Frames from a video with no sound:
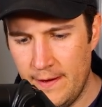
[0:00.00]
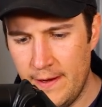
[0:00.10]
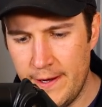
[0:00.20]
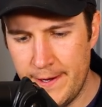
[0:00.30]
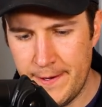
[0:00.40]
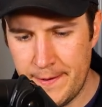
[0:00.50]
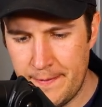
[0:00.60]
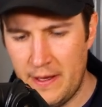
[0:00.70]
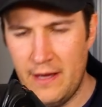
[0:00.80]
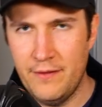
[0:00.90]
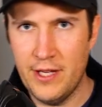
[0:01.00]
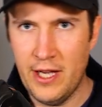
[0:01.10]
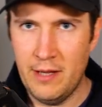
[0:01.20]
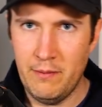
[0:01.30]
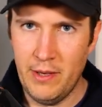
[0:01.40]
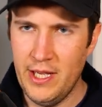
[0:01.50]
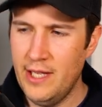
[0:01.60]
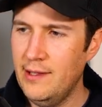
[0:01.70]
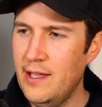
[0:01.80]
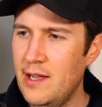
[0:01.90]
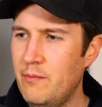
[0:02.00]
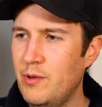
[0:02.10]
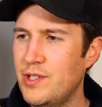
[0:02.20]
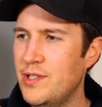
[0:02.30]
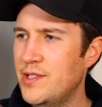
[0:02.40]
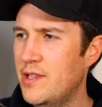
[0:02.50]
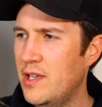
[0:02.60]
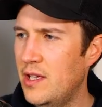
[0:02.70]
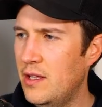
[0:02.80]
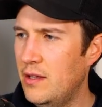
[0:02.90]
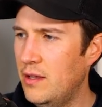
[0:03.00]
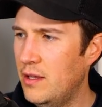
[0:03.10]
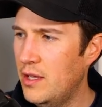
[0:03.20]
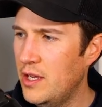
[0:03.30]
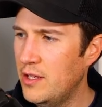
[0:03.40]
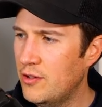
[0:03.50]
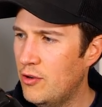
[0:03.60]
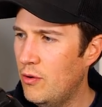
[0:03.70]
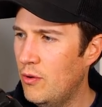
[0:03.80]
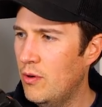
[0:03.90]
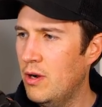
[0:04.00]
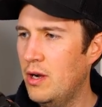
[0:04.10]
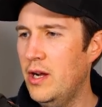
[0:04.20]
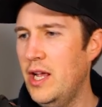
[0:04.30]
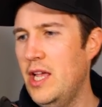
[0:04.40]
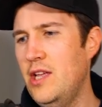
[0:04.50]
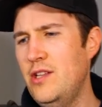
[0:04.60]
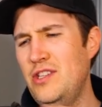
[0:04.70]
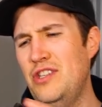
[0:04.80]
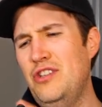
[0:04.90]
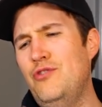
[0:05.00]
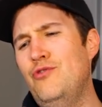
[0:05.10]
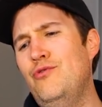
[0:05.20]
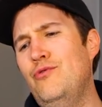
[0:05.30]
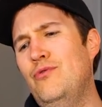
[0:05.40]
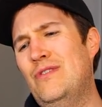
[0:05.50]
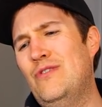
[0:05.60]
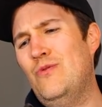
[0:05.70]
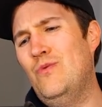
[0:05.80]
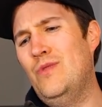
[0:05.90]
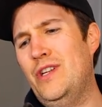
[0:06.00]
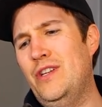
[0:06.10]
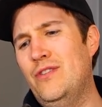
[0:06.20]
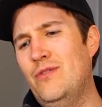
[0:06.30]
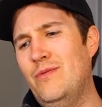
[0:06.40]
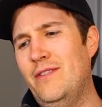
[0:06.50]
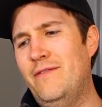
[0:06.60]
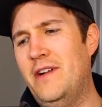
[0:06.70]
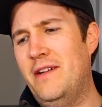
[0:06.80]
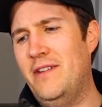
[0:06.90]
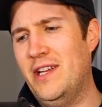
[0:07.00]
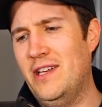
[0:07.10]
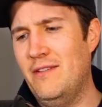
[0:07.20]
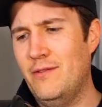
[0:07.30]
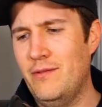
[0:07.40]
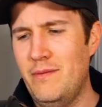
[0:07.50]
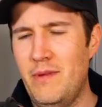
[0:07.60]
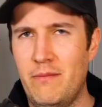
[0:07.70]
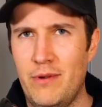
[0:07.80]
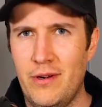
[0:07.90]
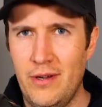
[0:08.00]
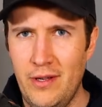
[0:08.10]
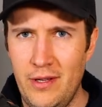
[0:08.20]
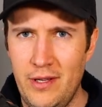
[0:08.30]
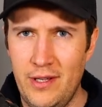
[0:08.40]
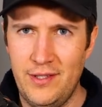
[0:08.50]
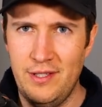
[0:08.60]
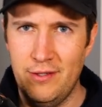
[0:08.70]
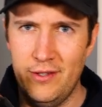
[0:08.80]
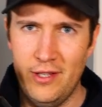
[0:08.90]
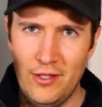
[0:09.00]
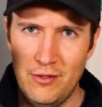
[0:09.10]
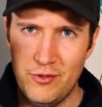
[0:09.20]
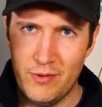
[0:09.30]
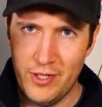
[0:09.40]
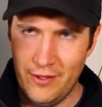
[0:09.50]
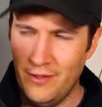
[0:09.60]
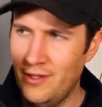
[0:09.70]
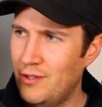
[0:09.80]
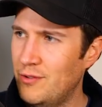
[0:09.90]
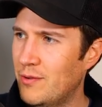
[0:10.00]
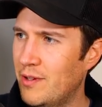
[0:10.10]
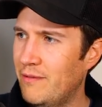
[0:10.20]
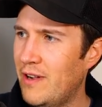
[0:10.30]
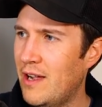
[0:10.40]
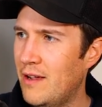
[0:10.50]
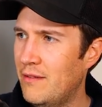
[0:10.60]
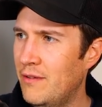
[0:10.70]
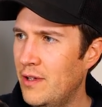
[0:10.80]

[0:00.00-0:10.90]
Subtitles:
I've got my headlamp, which is the Nightcore NU20 or 25. I can never remember. It's either the NU20 or the NU25.